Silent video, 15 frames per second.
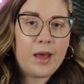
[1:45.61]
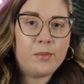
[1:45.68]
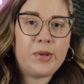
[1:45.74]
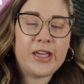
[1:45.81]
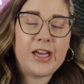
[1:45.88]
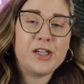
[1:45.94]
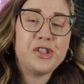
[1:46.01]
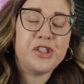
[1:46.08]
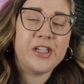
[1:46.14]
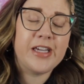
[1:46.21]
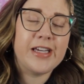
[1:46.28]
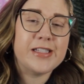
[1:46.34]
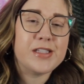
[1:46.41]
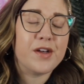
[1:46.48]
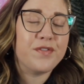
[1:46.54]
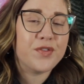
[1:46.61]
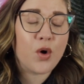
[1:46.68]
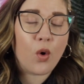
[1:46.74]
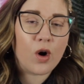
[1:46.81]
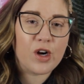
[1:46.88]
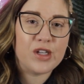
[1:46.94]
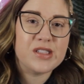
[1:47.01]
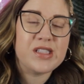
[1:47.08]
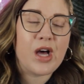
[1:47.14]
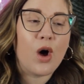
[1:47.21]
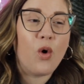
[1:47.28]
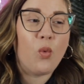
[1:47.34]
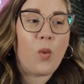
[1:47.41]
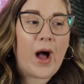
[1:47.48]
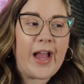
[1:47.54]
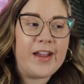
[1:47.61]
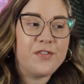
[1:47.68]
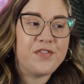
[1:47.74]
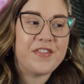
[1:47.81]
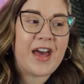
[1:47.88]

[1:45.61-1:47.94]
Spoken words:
because she is, of course, a wife